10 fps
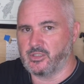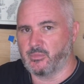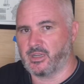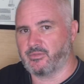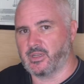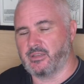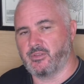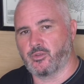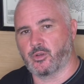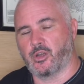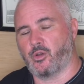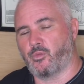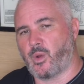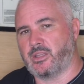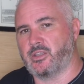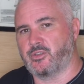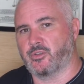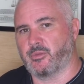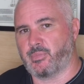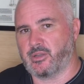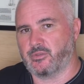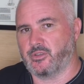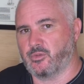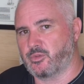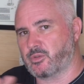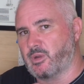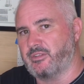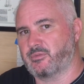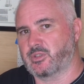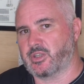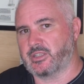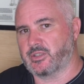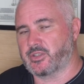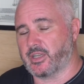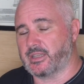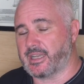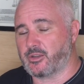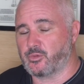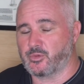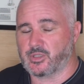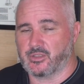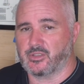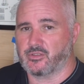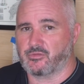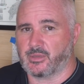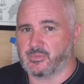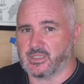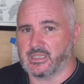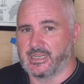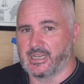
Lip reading: You might find if you've got a lot of windage on the boat that you'll sway from side to side. That could also disrupt it.